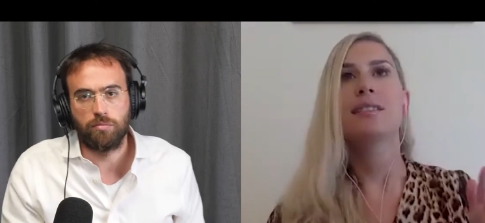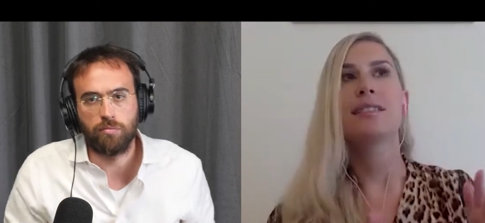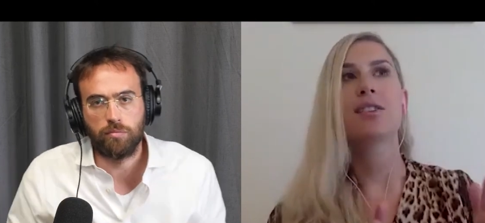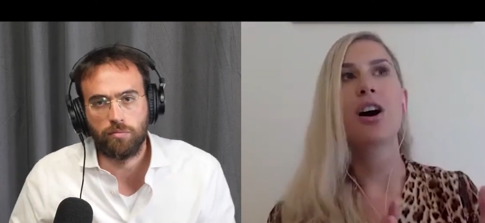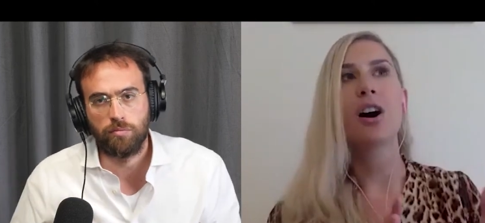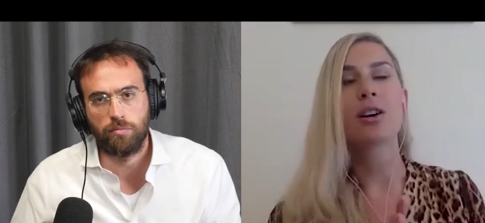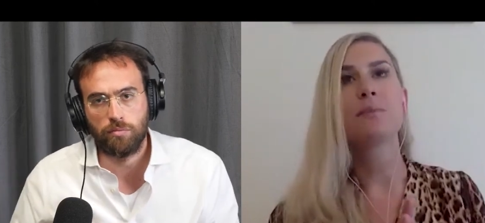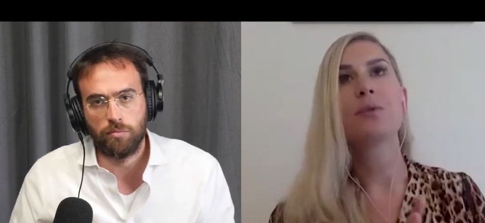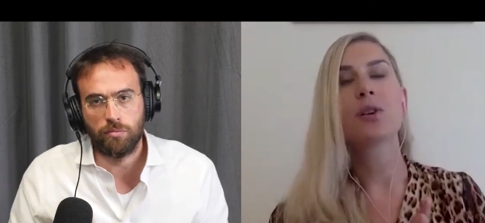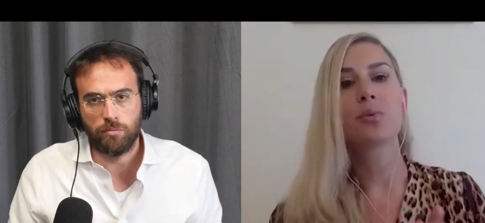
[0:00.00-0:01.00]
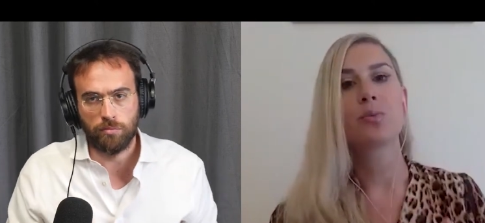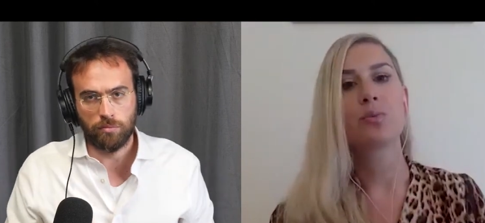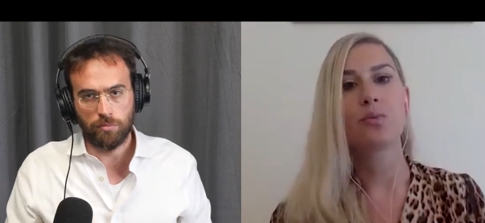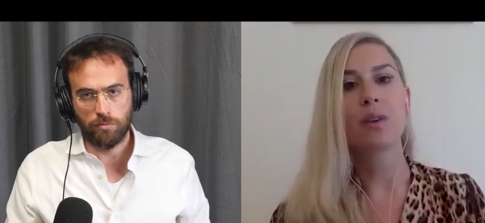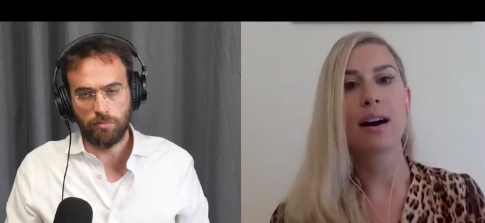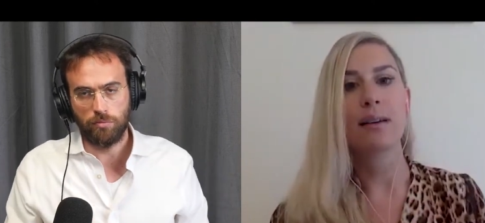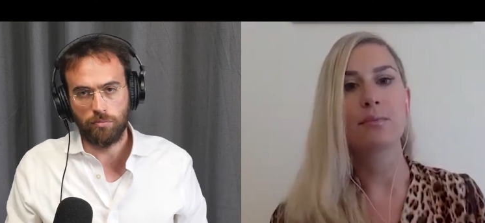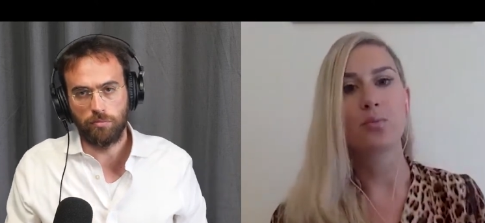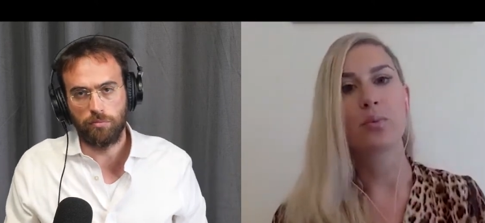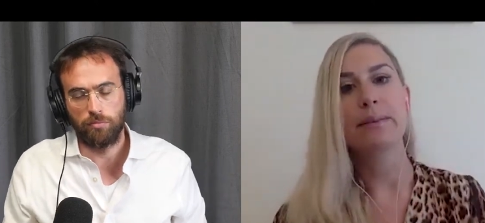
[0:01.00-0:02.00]
Speaker 1: there are more
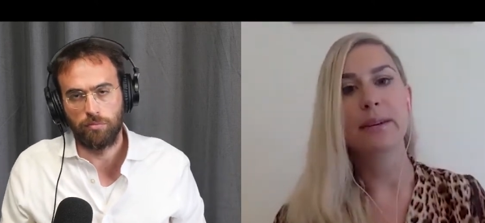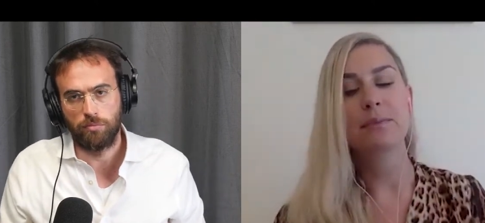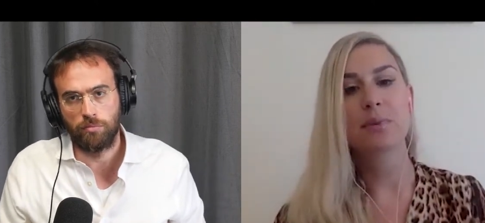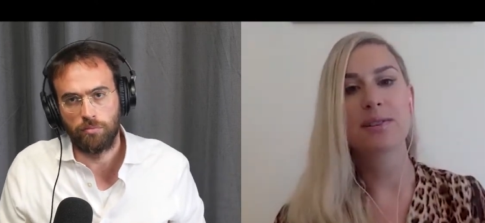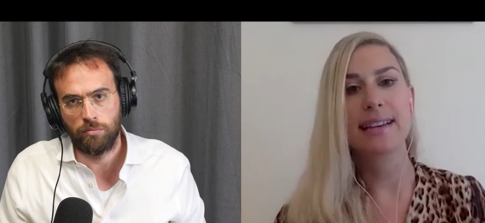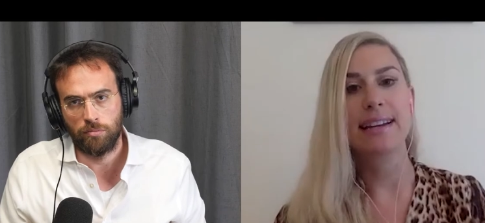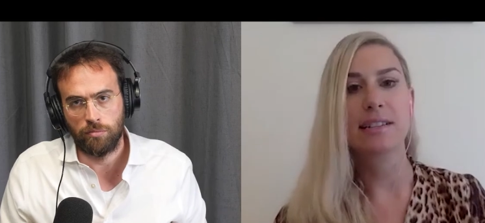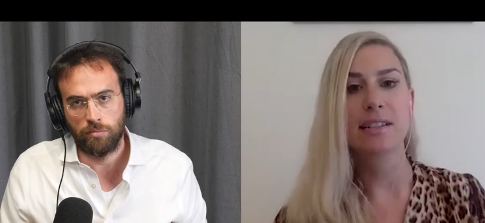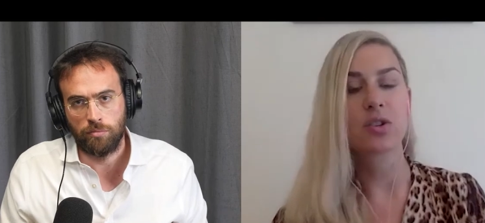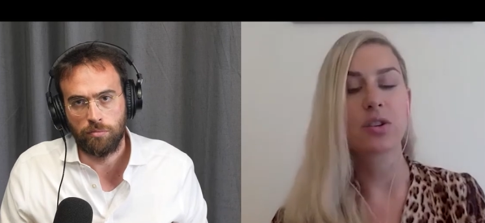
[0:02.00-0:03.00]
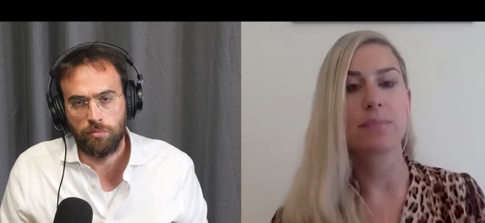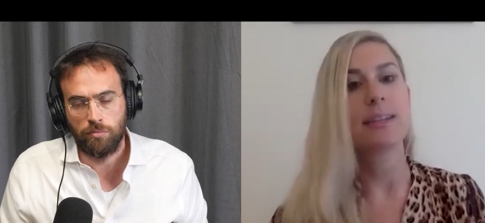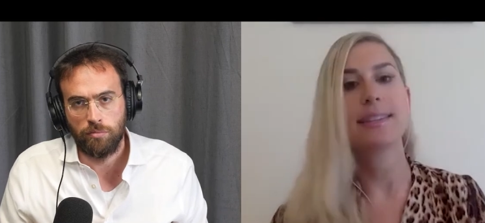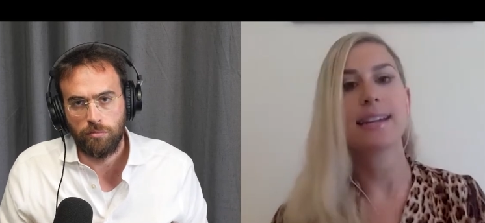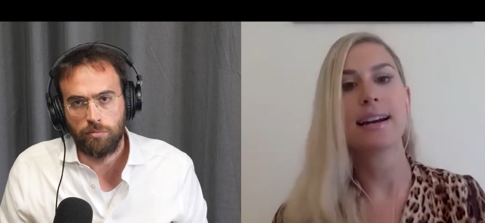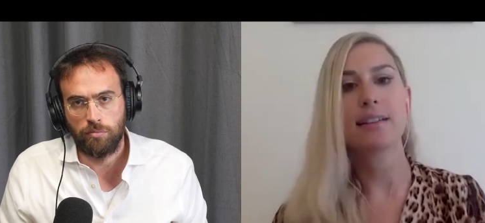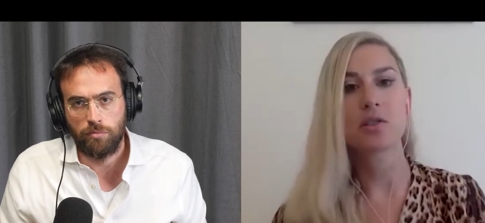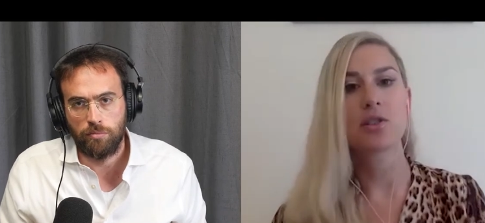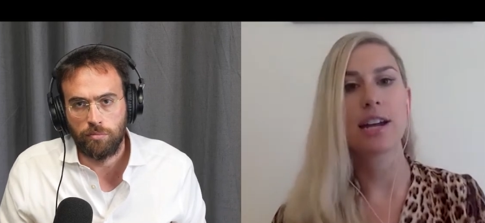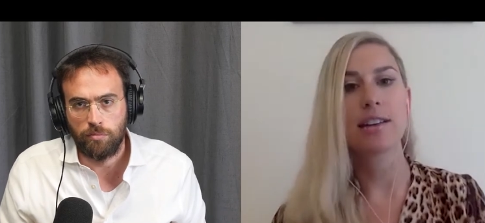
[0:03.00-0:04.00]
um, women presenting to treatment than
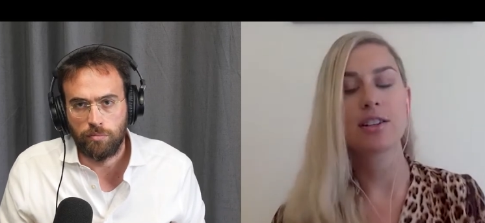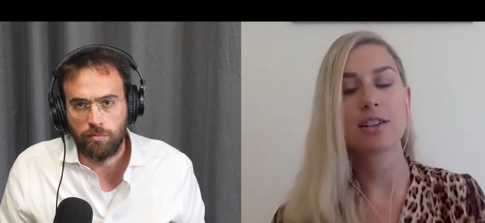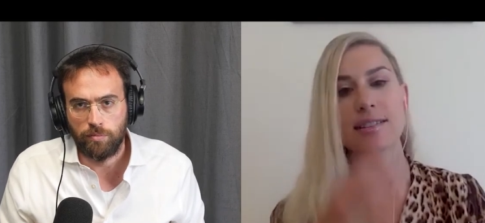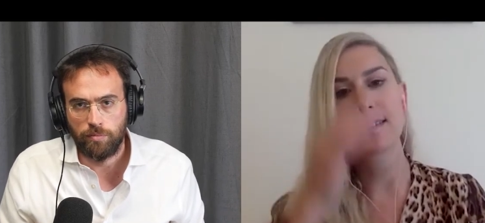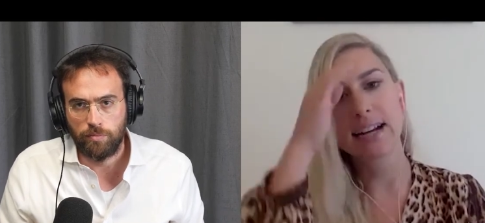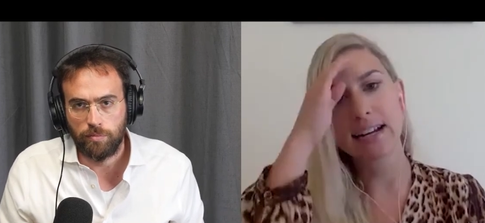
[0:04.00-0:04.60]
other genders.